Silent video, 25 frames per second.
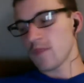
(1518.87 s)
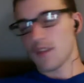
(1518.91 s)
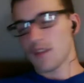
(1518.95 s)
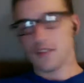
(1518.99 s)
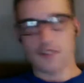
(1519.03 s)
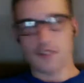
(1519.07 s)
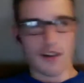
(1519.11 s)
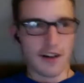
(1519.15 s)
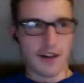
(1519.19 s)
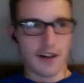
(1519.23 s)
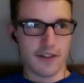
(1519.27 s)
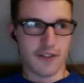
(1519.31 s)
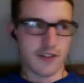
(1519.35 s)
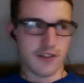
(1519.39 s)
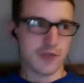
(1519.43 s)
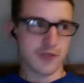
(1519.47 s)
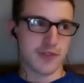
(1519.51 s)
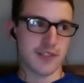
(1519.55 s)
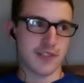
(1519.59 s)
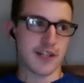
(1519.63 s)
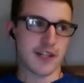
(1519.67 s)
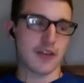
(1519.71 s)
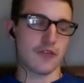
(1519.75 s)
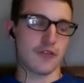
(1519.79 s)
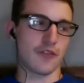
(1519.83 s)
Darvish
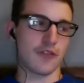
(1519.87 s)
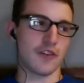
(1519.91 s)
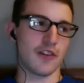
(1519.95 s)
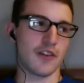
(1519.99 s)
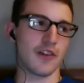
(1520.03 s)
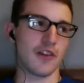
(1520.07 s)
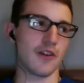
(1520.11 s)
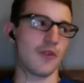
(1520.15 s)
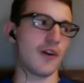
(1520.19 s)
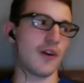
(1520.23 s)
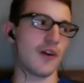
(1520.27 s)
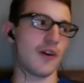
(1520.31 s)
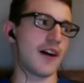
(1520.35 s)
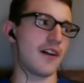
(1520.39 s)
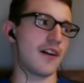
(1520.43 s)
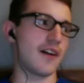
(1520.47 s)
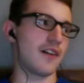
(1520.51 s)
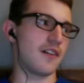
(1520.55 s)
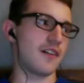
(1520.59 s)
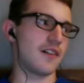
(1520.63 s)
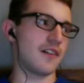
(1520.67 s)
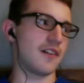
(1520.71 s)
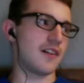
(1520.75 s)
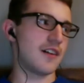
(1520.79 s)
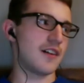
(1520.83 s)
was out for a little
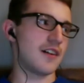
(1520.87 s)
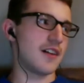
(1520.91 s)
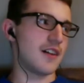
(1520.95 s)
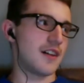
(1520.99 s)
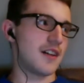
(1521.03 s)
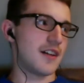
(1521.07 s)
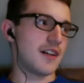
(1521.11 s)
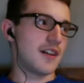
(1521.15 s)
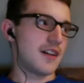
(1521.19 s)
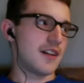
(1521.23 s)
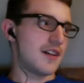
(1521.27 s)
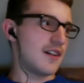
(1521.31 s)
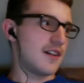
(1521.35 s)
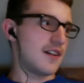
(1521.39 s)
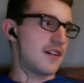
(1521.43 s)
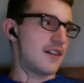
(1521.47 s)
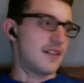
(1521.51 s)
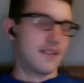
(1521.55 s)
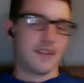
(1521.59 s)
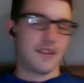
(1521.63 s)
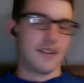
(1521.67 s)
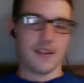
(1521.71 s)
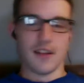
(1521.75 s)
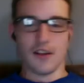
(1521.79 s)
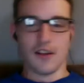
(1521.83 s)
while.
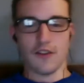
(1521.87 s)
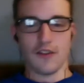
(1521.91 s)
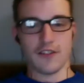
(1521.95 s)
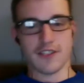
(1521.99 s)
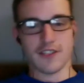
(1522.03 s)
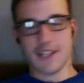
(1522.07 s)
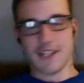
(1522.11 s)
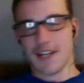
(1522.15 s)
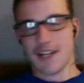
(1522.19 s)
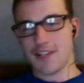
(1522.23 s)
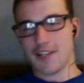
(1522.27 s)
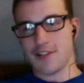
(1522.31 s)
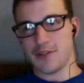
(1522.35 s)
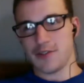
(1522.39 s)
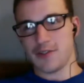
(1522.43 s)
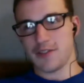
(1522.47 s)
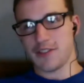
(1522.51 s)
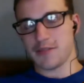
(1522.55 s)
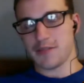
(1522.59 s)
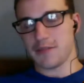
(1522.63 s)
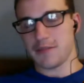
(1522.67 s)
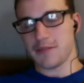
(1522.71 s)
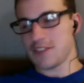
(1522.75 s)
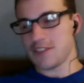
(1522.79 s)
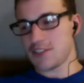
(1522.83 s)
Elvis Andrus
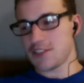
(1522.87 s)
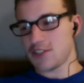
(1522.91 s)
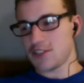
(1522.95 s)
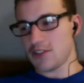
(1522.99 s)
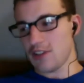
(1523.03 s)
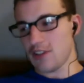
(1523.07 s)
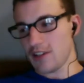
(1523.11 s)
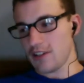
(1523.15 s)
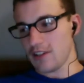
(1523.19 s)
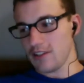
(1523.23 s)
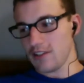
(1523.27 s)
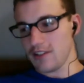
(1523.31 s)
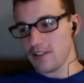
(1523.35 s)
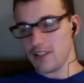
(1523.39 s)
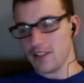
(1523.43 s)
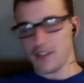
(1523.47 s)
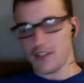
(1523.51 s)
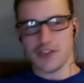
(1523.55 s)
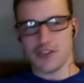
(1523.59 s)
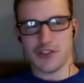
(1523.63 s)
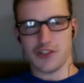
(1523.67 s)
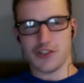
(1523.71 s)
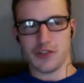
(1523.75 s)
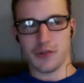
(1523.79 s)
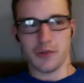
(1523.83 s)
has been struggling.
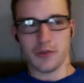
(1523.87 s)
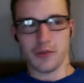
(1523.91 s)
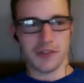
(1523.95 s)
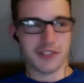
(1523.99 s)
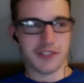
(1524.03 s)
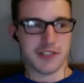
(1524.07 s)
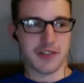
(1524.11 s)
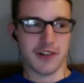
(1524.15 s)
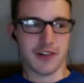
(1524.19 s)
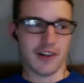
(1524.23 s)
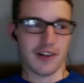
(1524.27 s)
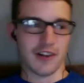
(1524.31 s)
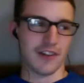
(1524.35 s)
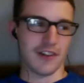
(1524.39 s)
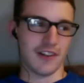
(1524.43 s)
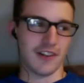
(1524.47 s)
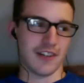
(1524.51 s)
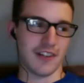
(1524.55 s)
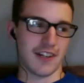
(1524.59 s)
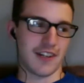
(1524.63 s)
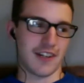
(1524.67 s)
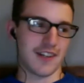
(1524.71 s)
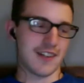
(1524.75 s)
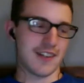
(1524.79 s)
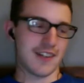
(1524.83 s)
Chu was
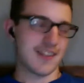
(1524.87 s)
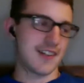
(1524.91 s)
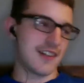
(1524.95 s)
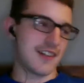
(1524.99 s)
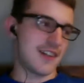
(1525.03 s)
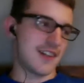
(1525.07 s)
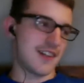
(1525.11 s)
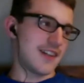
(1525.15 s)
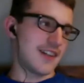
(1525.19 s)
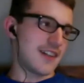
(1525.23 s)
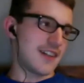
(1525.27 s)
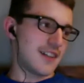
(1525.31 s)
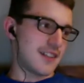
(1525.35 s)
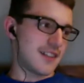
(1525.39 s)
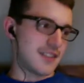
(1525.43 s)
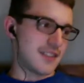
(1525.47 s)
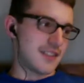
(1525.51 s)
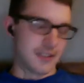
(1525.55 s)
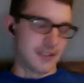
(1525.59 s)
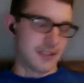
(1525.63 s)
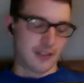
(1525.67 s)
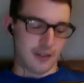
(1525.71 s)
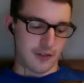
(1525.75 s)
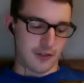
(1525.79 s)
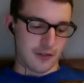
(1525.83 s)
struggling.
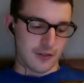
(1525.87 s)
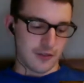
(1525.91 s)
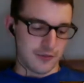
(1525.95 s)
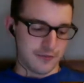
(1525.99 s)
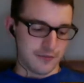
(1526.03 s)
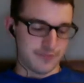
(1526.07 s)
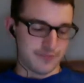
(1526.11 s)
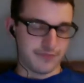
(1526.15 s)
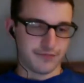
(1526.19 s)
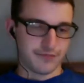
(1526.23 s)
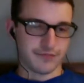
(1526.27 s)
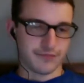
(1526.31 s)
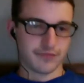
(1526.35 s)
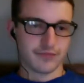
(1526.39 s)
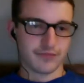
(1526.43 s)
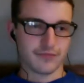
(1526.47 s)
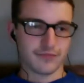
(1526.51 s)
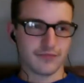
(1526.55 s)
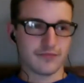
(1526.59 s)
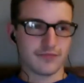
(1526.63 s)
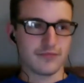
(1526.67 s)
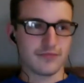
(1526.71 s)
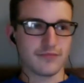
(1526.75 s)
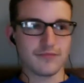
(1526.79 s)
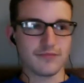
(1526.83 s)
So
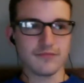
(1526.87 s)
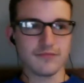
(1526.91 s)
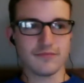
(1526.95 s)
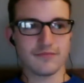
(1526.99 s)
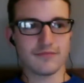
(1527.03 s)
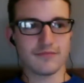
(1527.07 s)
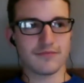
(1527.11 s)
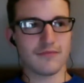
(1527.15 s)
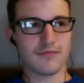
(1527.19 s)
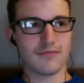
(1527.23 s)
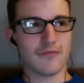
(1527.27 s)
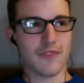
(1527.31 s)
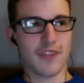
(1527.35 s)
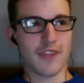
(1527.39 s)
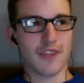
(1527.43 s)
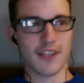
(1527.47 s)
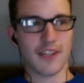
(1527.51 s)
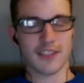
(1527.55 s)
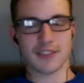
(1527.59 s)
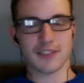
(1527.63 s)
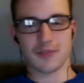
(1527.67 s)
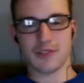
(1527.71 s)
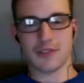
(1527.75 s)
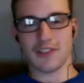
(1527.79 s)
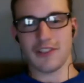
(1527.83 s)

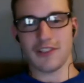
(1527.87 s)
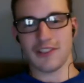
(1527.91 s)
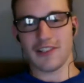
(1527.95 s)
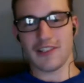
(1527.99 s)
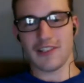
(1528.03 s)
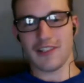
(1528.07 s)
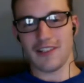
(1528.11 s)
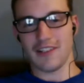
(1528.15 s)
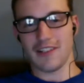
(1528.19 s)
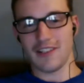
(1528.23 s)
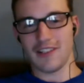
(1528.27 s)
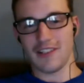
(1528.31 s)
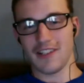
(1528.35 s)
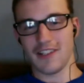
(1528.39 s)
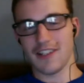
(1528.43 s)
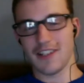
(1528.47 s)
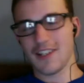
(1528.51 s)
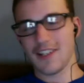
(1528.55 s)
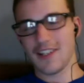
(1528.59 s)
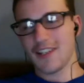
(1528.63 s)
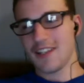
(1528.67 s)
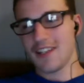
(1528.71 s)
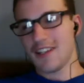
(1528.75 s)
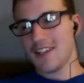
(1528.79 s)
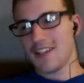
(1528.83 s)
things weren't looking good.
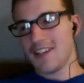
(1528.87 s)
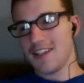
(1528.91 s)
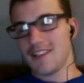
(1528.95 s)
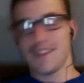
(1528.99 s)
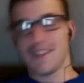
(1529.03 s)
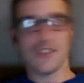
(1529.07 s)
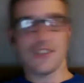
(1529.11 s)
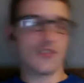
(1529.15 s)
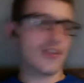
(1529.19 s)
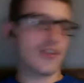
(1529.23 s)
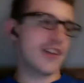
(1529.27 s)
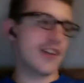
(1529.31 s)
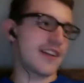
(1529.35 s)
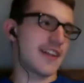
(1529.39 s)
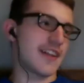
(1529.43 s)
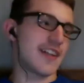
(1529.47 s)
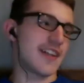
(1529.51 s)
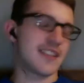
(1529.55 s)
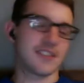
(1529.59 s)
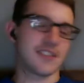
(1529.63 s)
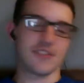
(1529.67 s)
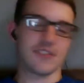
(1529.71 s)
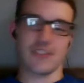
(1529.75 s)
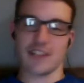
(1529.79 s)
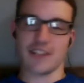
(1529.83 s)
They traded
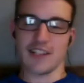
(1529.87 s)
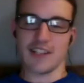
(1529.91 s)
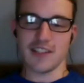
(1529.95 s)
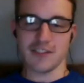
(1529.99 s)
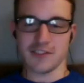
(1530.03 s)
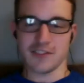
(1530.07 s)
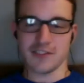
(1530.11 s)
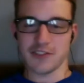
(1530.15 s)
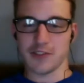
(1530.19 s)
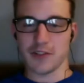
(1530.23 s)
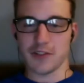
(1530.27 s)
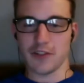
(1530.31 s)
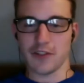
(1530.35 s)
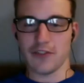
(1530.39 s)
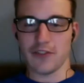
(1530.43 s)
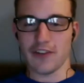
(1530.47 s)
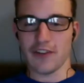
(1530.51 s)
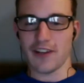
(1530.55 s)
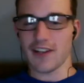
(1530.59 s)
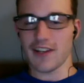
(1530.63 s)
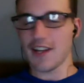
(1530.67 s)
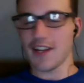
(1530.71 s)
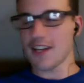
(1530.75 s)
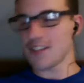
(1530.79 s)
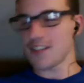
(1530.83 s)
Kinsler, and Kinsler's doing
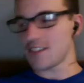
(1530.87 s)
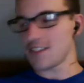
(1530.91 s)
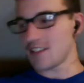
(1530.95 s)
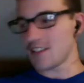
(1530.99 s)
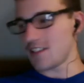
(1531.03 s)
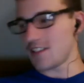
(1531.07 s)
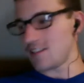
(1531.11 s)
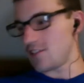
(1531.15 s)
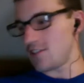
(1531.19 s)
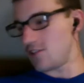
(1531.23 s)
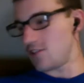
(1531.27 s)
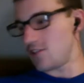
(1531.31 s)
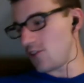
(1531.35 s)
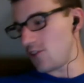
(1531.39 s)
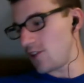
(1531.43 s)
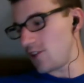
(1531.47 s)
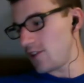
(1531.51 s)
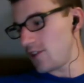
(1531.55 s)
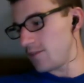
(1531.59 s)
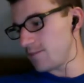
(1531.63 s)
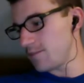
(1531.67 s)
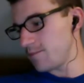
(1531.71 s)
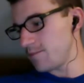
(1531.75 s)
fantastic in Detroit.